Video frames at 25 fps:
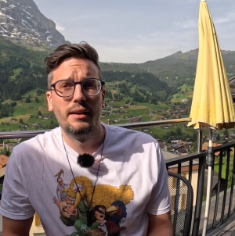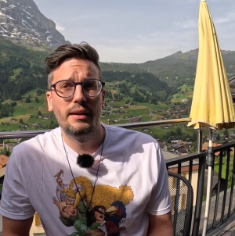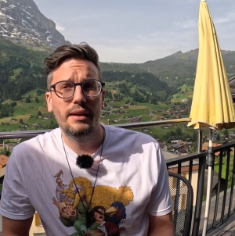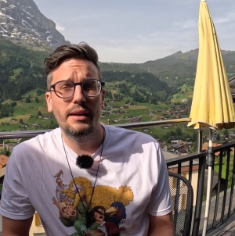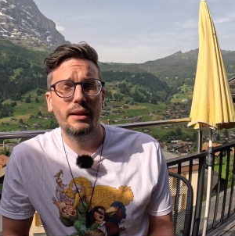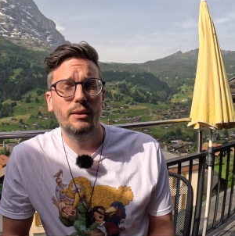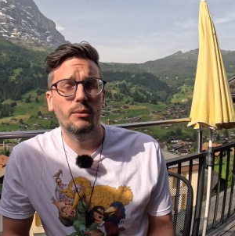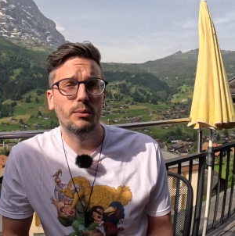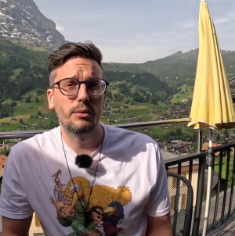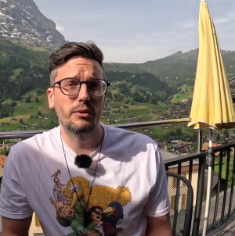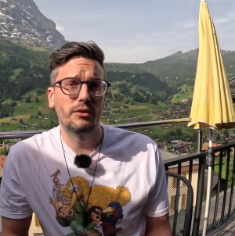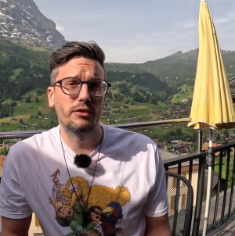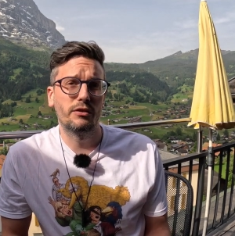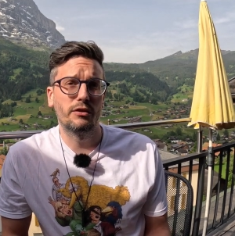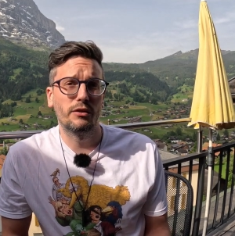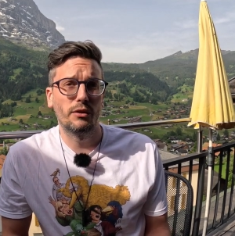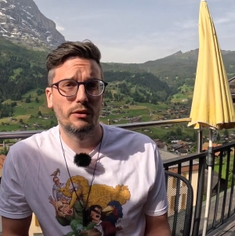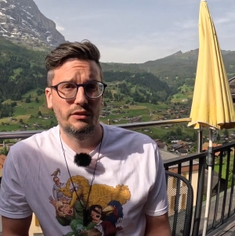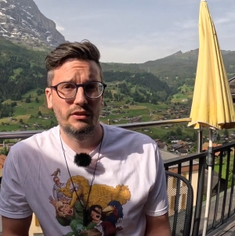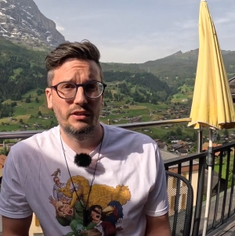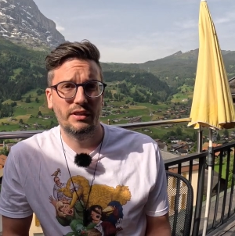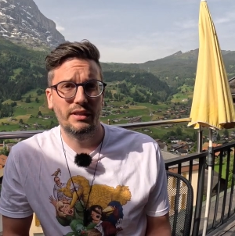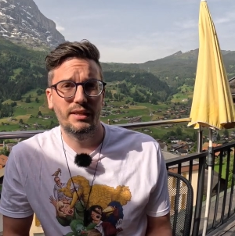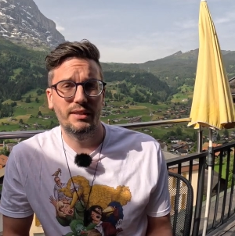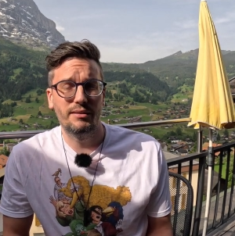It was
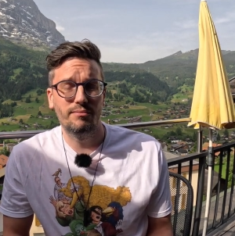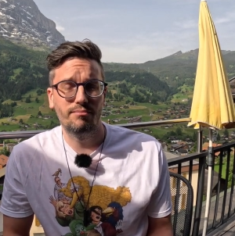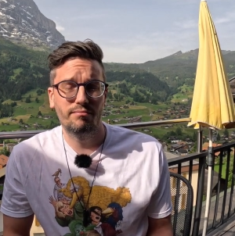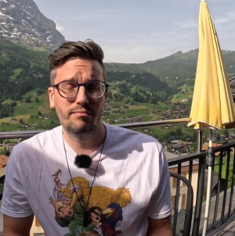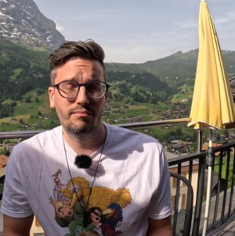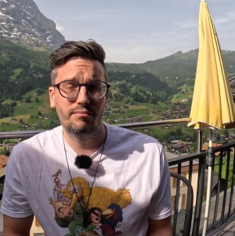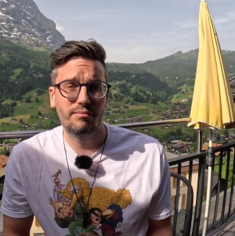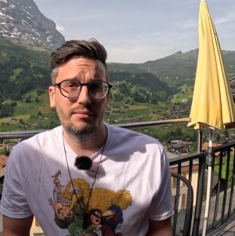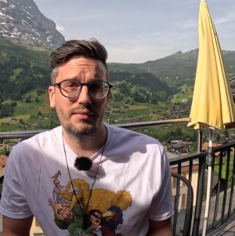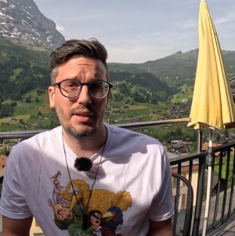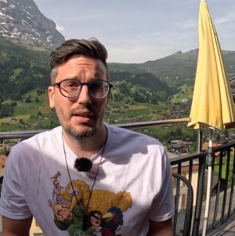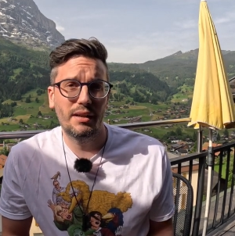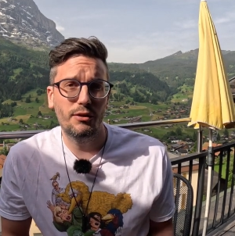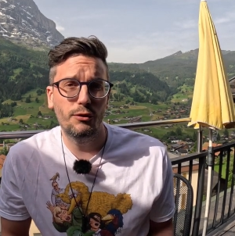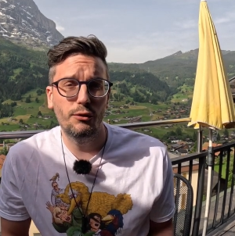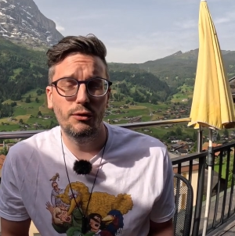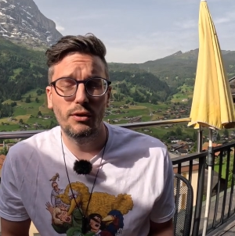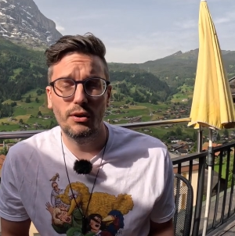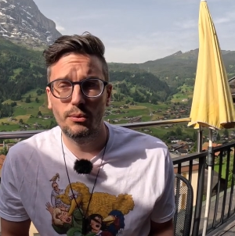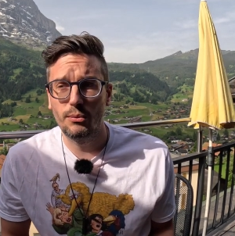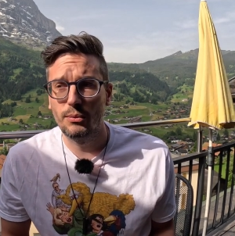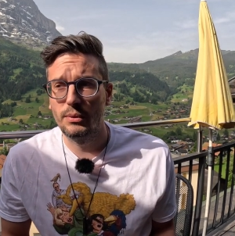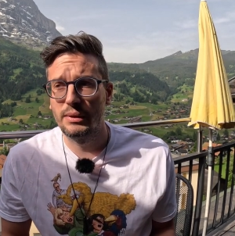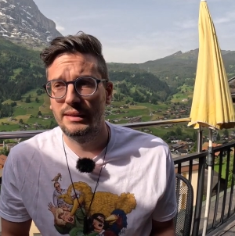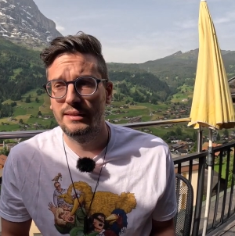snotty, and you
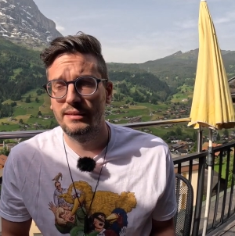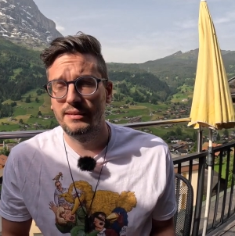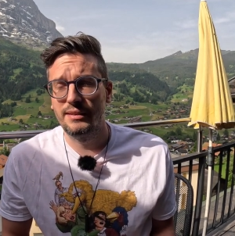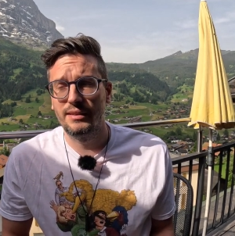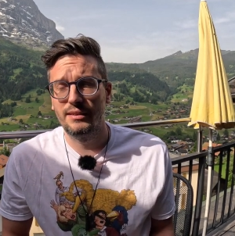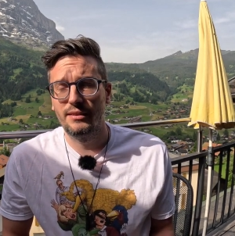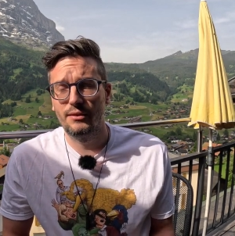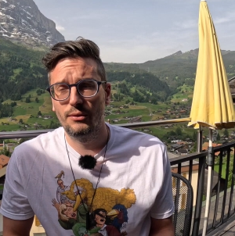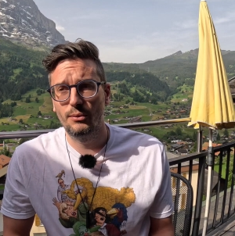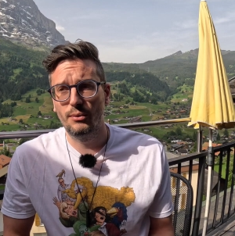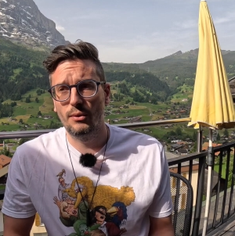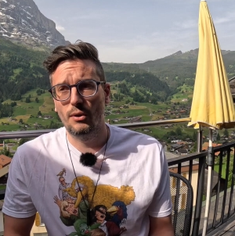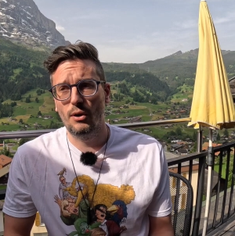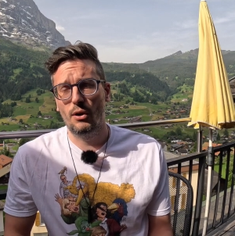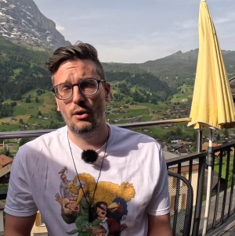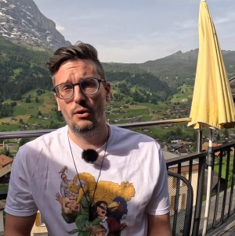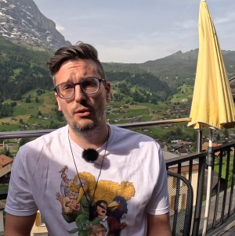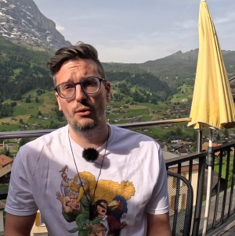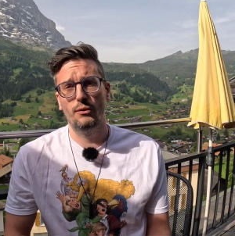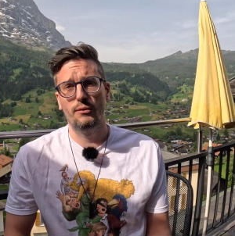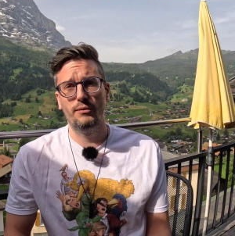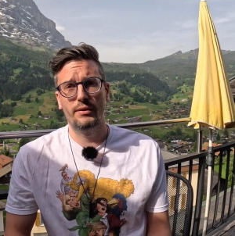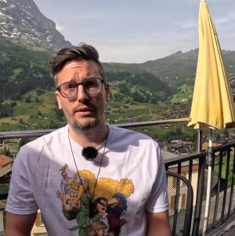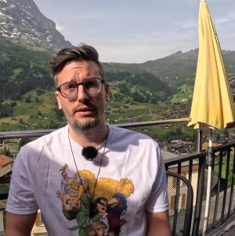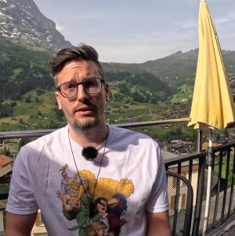don't want to sit through a
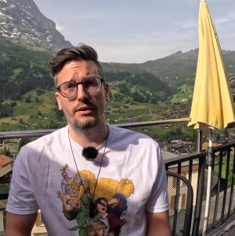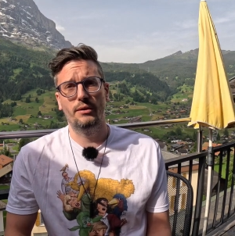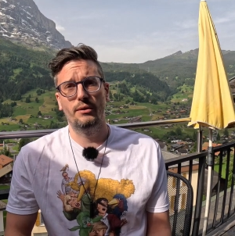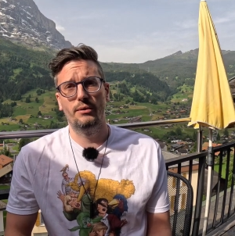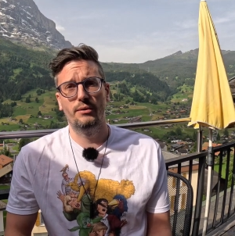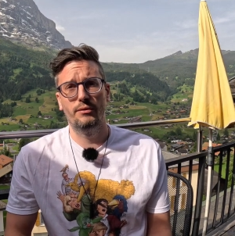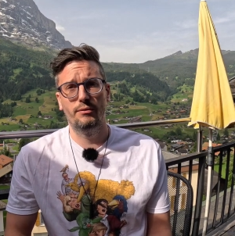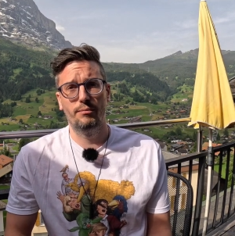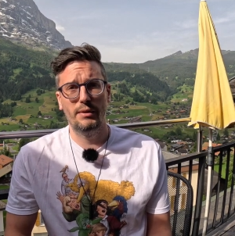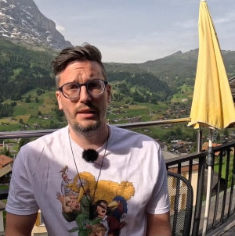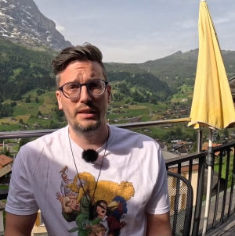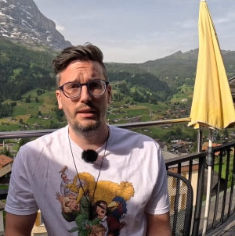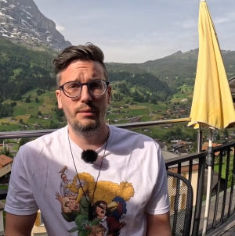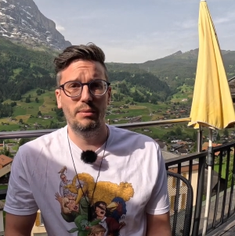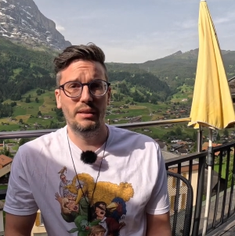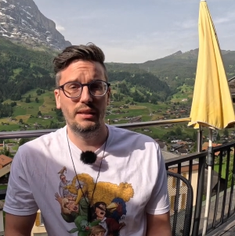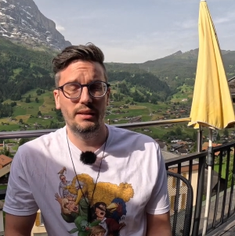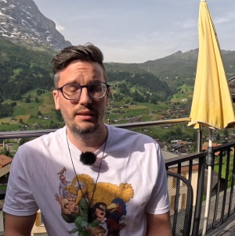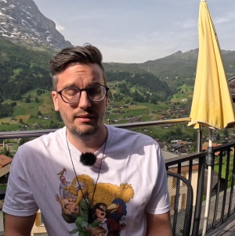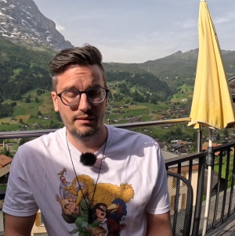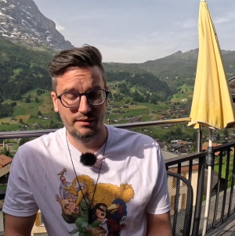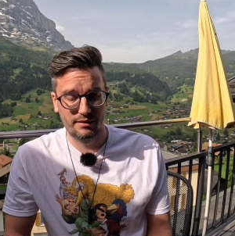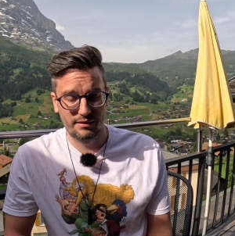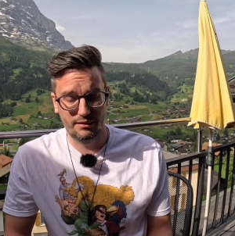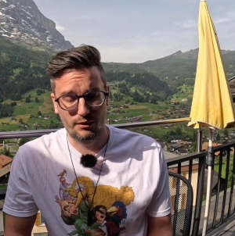whole video of me
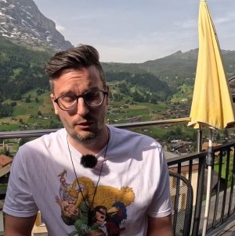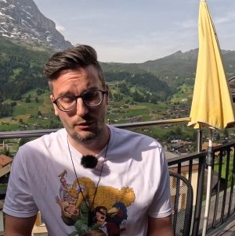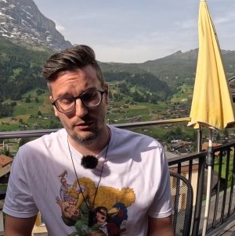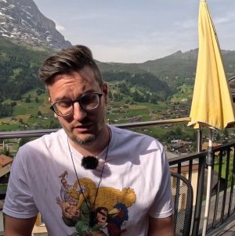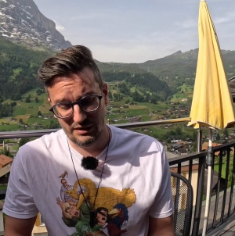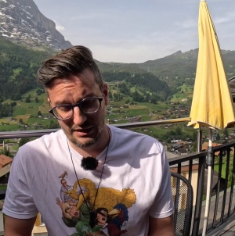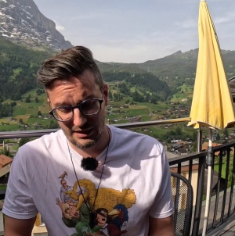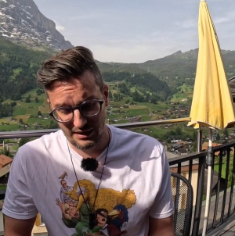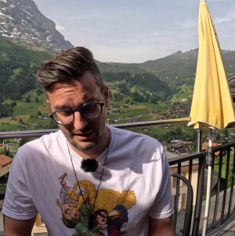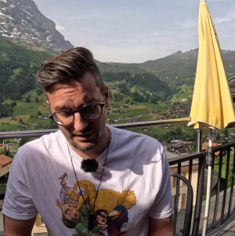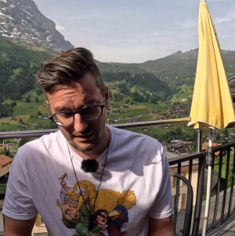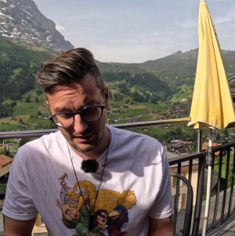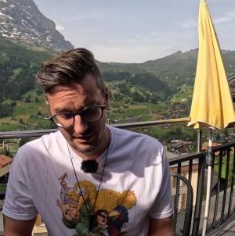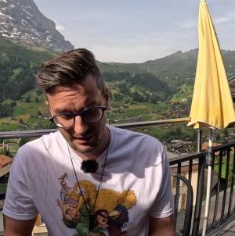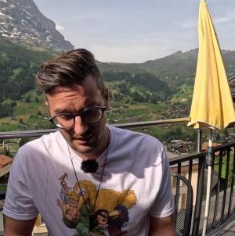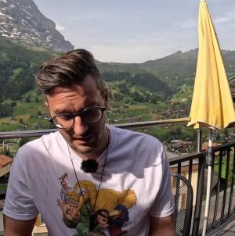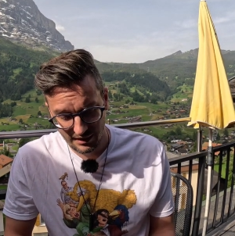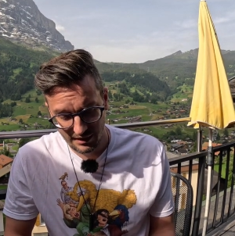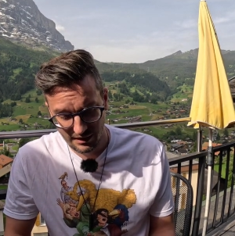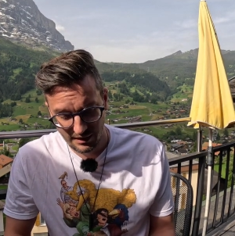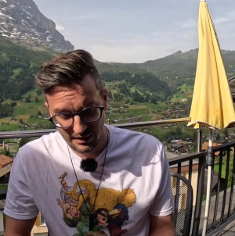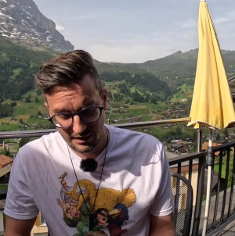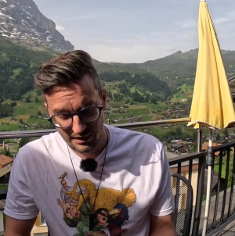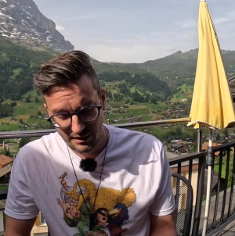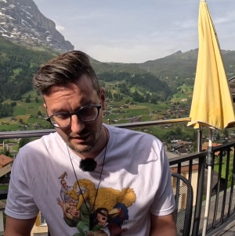being snotty,
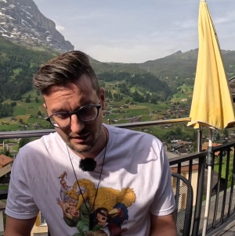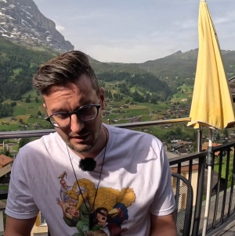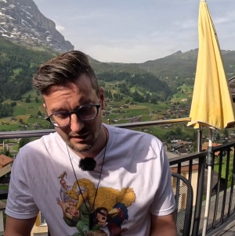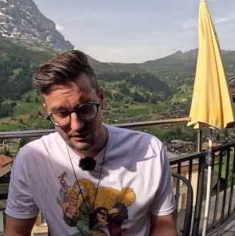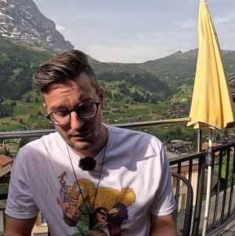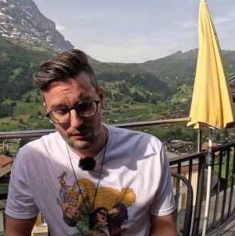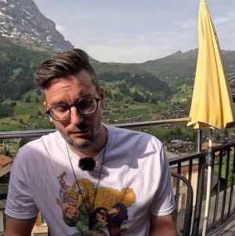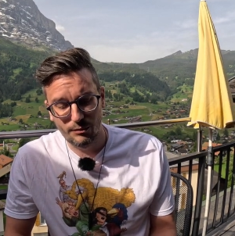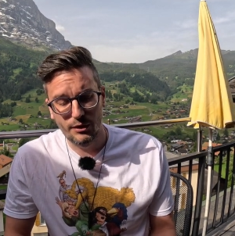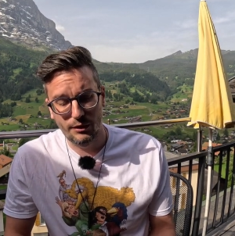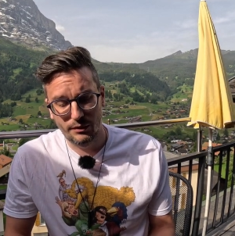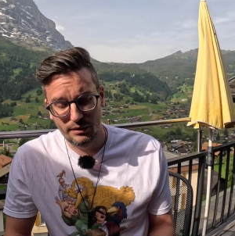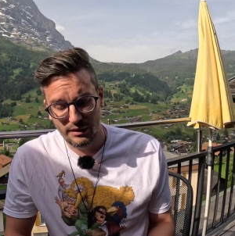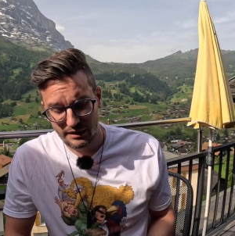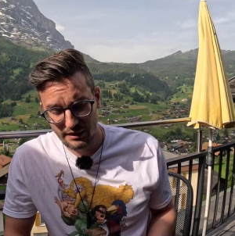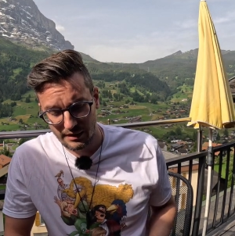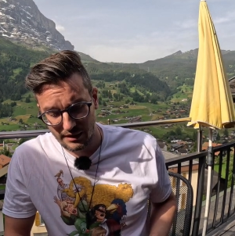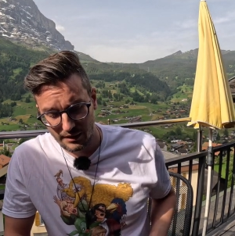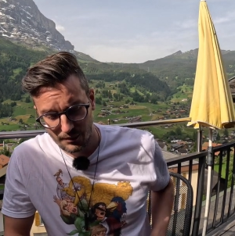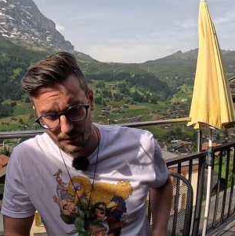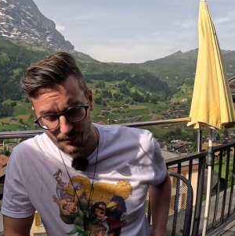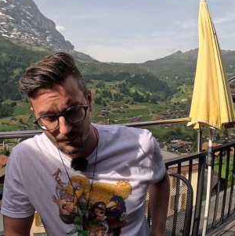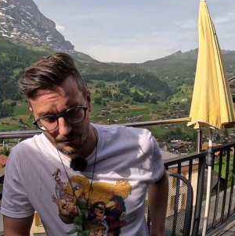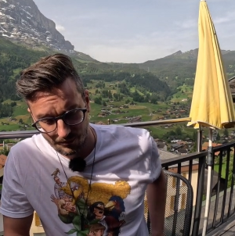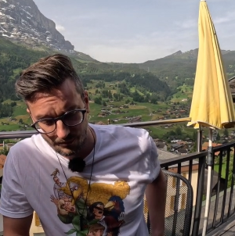so I'm doing it
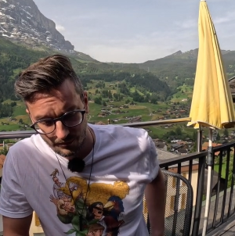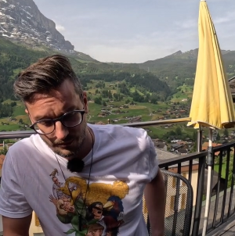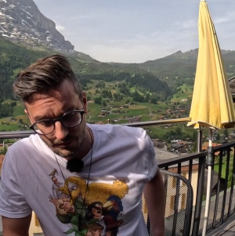now.